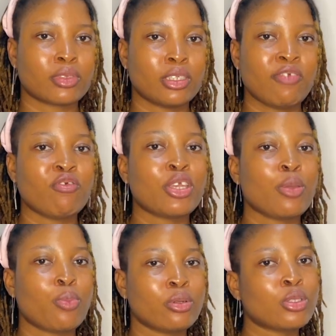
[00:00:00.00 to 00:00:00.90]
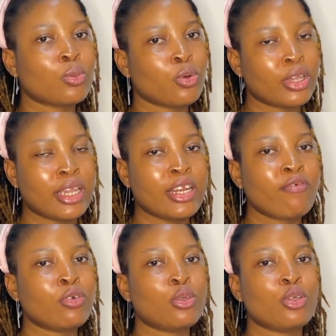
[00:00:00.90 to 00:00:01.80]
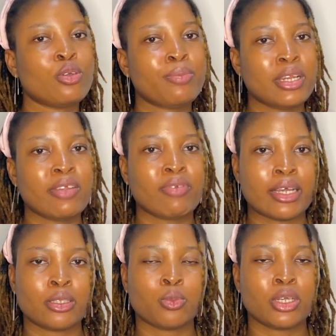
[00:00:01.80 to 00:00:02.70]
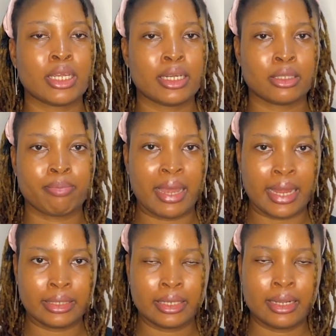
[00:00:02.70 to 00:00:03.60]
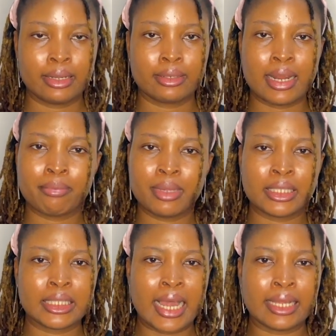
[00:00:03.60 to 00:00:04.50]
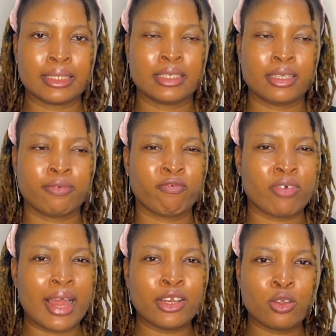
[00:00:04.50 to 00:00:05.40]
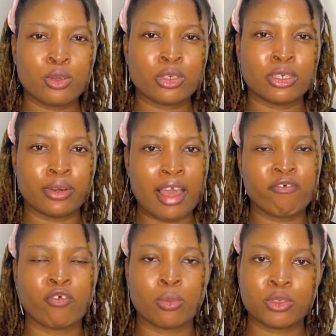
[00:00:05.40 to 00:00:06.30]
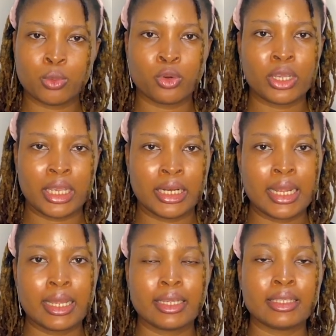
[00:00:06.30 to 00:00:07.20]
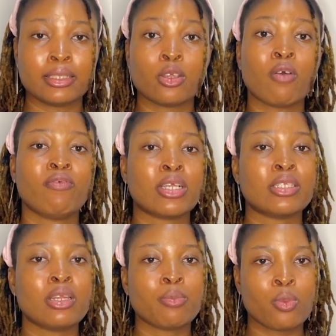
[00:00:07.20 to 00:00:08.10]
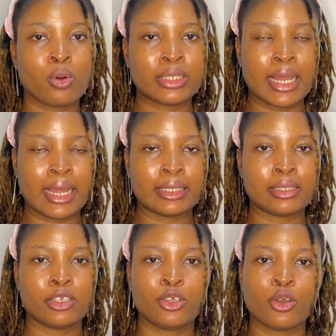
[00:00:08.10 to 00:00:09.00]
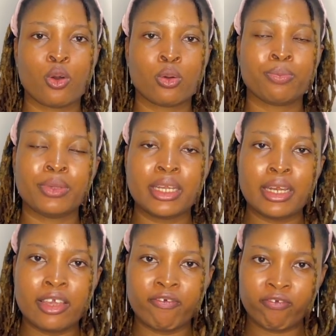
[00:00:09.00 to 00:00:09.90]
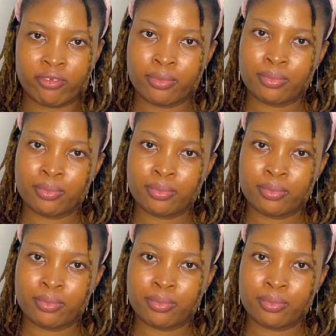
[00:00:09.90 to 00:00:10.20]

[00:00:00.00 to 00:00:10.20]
If you keep on smoking, even though you believe that smoking is bad, that means that the value you derive from smoking is obviously more than your belief